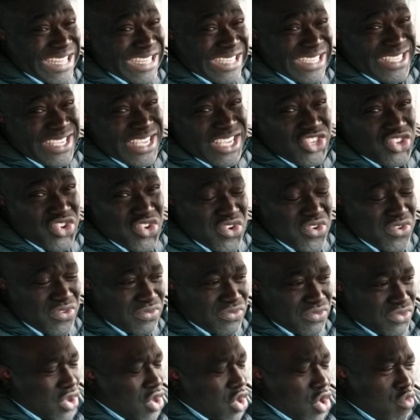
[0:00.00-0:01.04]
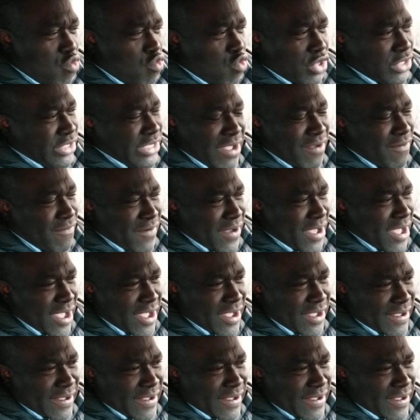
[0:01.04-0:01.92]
diesel, whatever